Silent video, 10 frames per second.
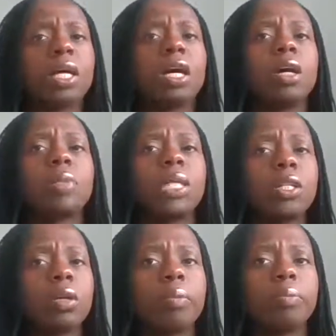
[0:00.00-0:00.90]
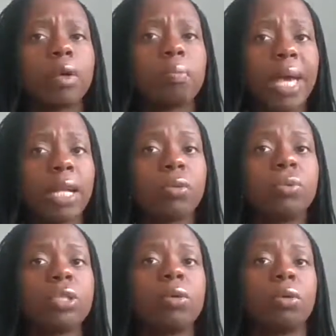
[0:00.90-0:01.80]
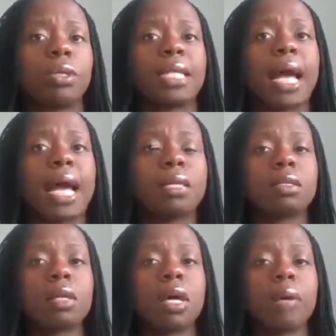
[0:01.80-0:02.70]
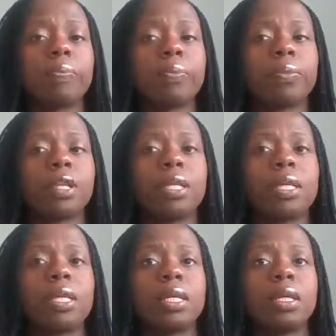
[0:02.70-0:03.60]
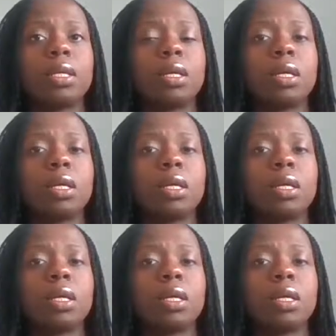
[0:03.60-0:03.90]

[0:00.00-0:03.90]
Men also looked at the